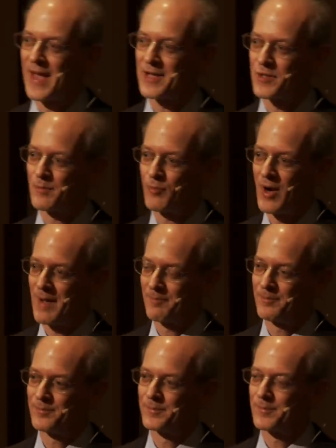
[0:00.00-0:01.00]

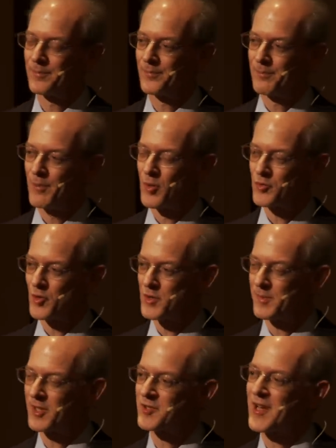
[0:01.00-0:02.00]
agitprop posters
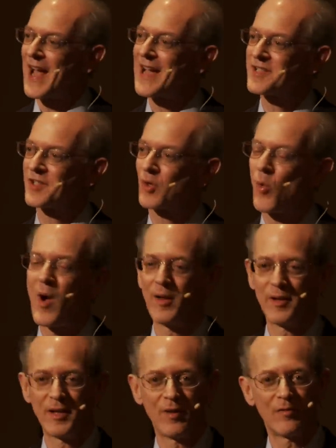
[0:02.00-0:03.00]
because it has the
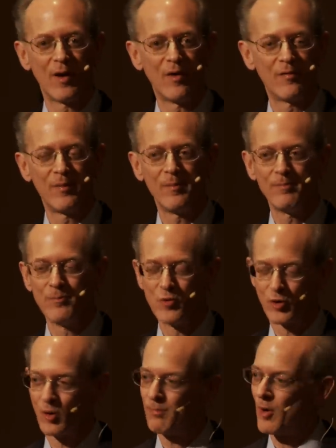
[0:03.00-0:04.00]
quality of, of
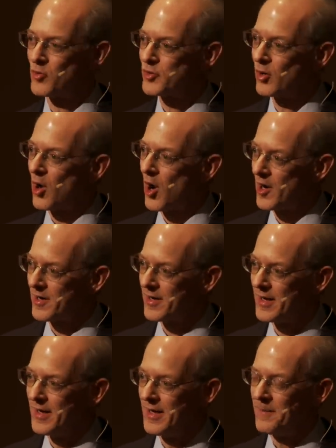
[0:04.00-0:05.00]
musical poster art,
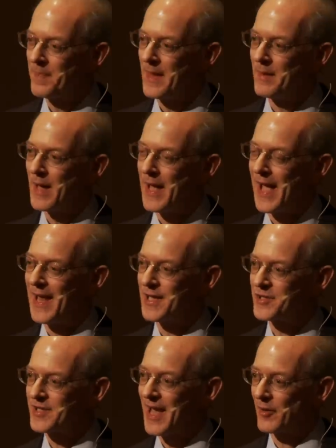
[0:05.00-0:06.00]
and
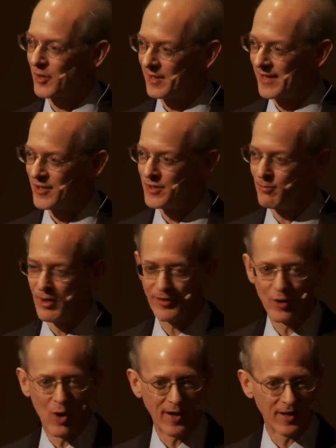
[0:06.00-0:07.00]
it's calculated to bring
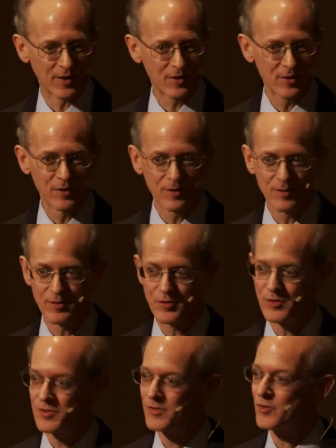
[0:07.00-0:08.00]
the audience
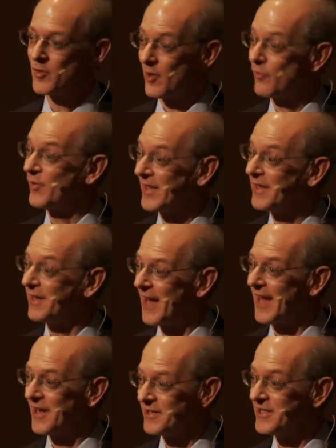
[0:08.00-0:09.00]
to their feet,
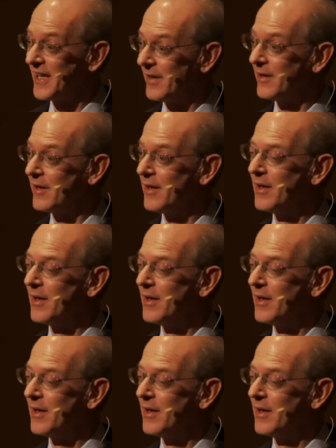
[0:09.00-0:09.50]
and it did.